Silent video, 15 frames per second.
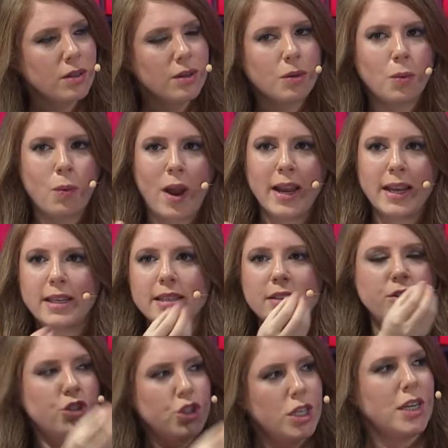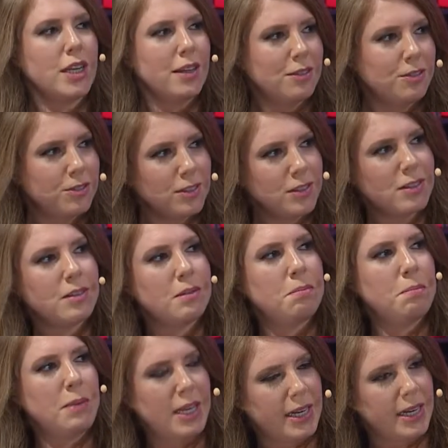why does Chief
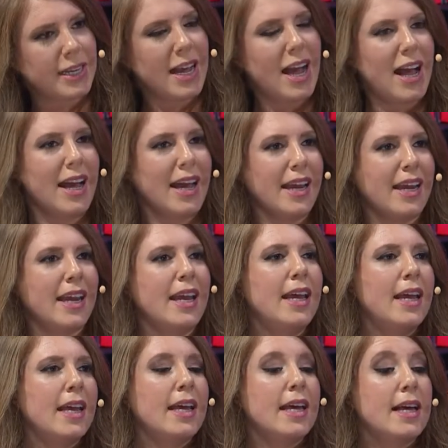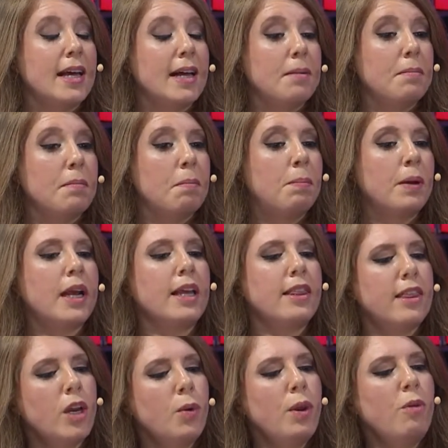mean a guy? But I
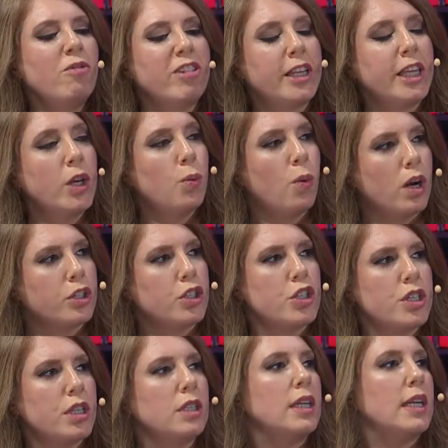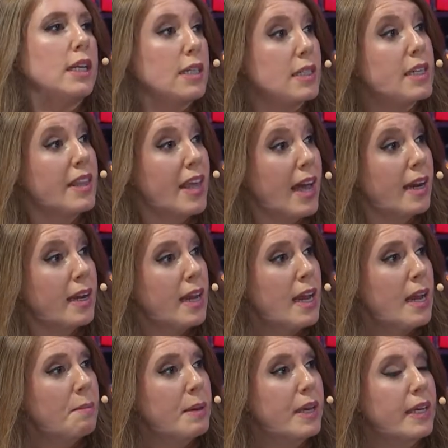think we really wanted to lean into that
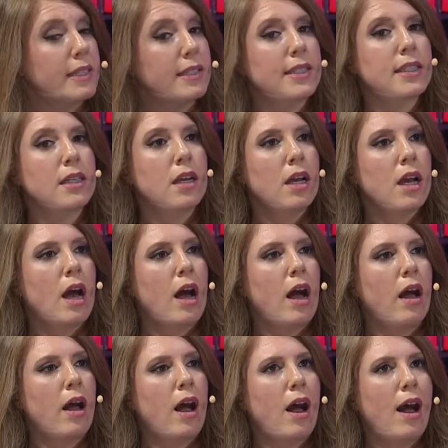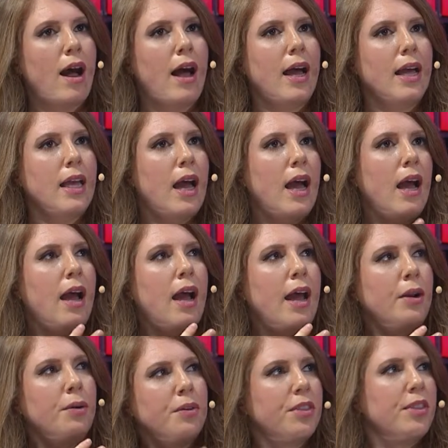because I
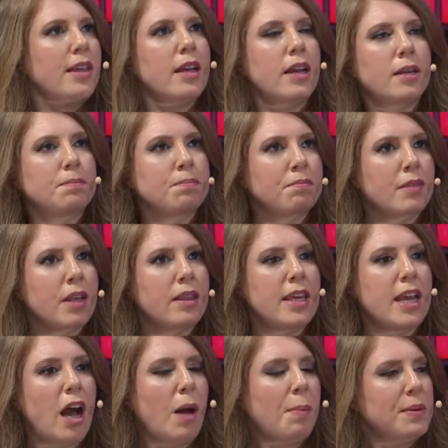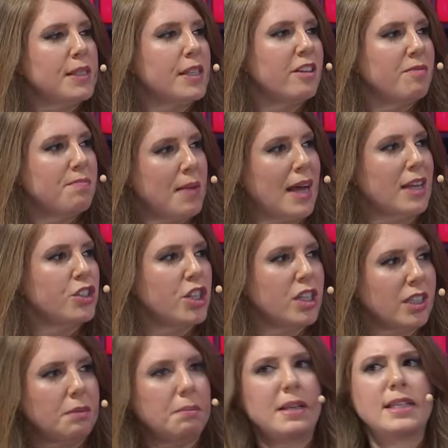don't think the opposite of
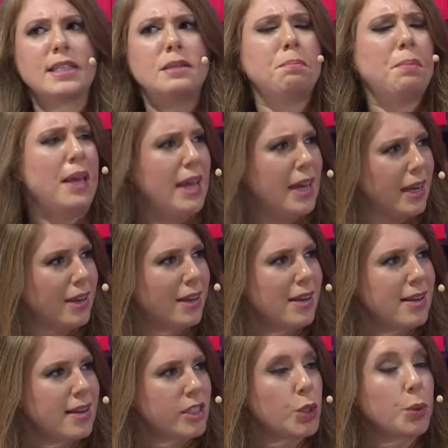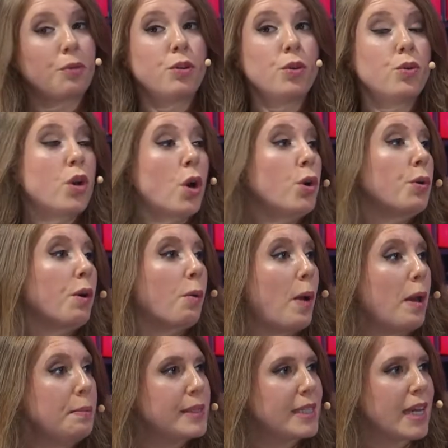masculine means pink. So if you go to our
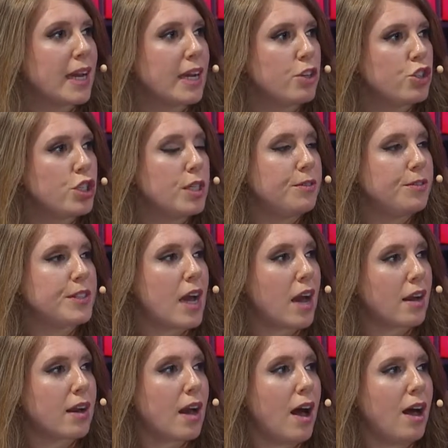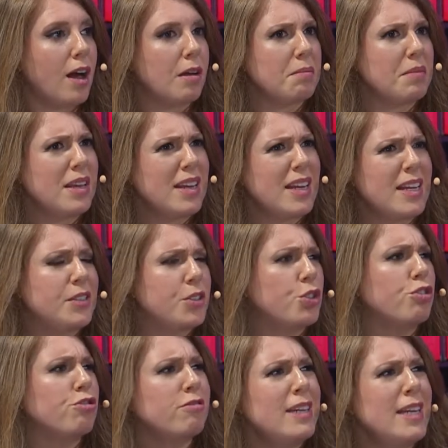website, chief.com, it's
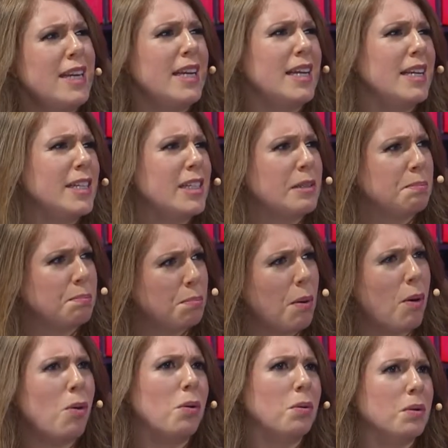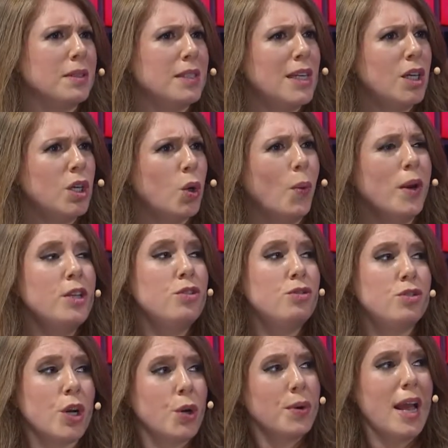green, it's bold. We
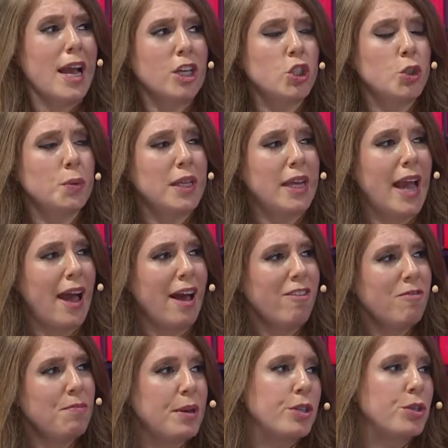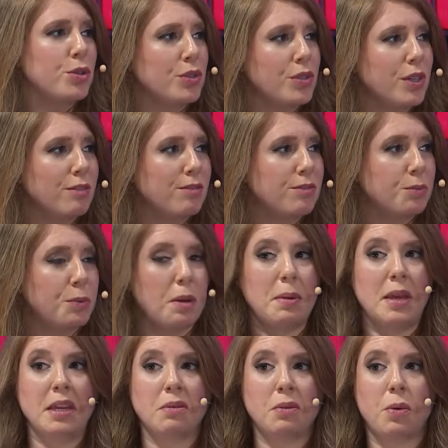don't actually have pictures of
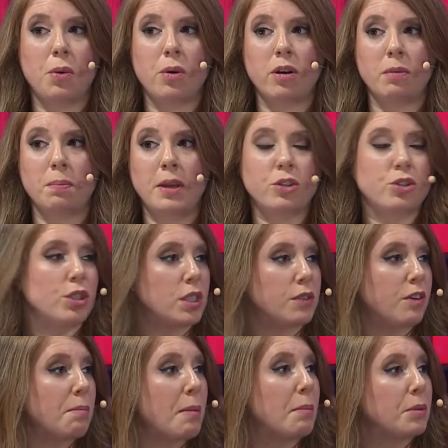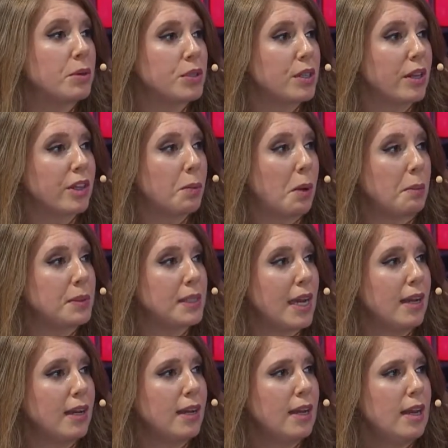women or pictures of our members on the
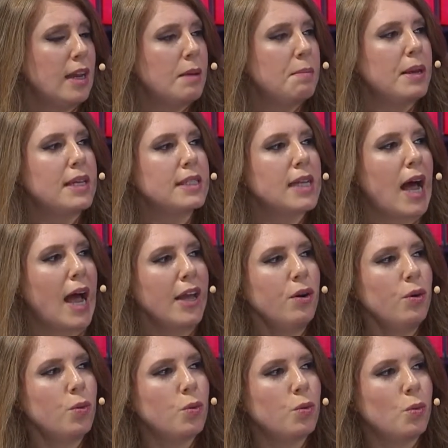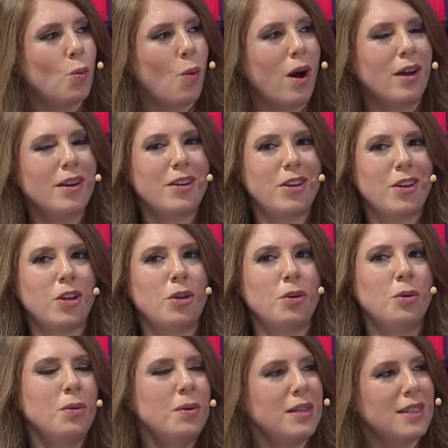website because I don't want
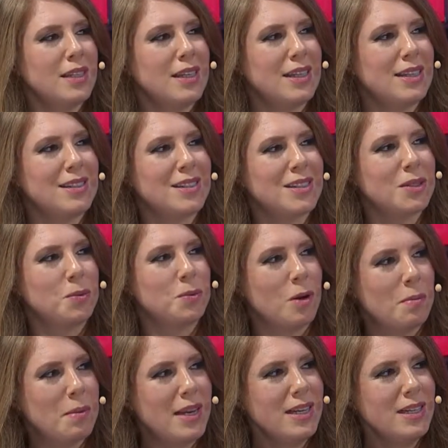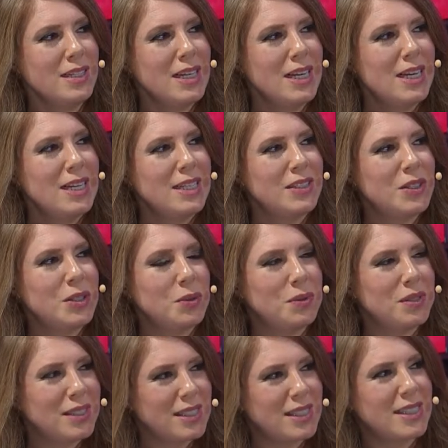you as a woman to
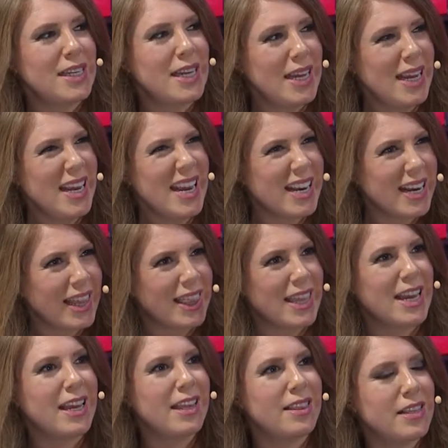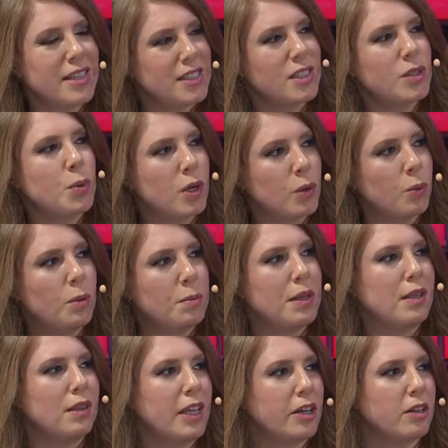see and think this is what a
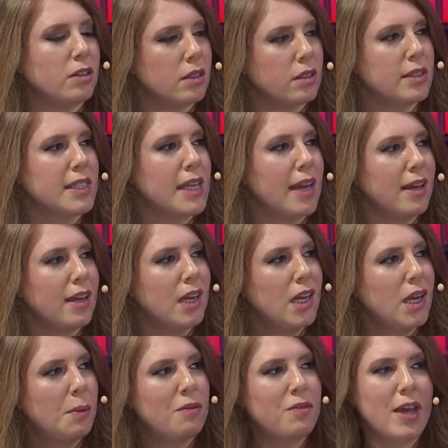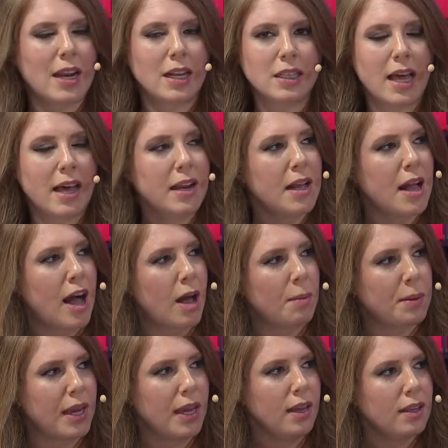woman leader looks like. We've got a lot of
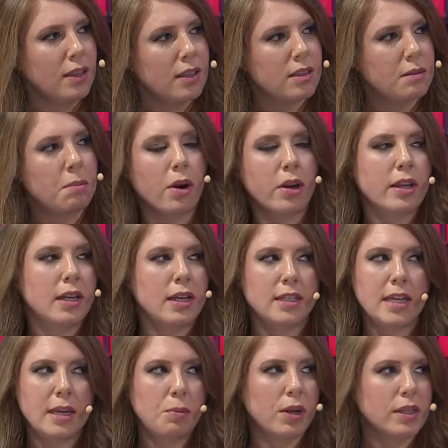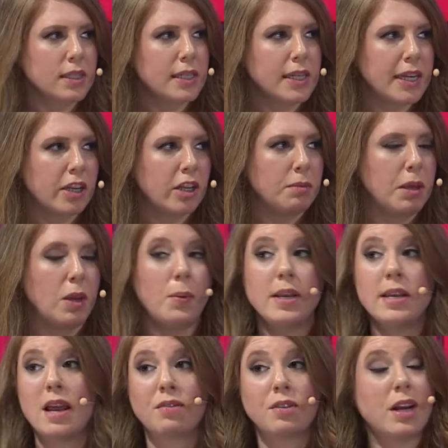copy. The marketing team wants to kill me. We
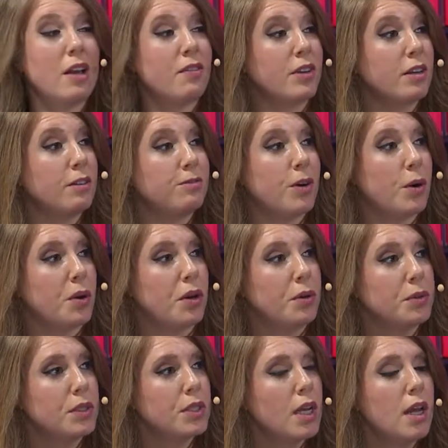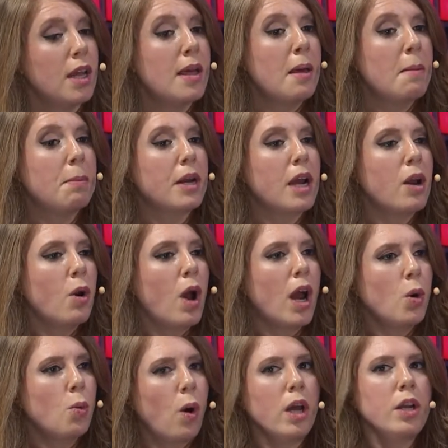never have enough photos. But I
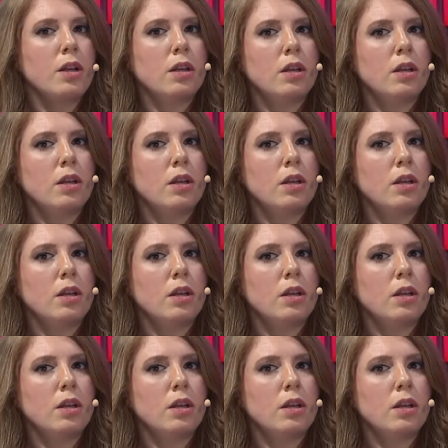want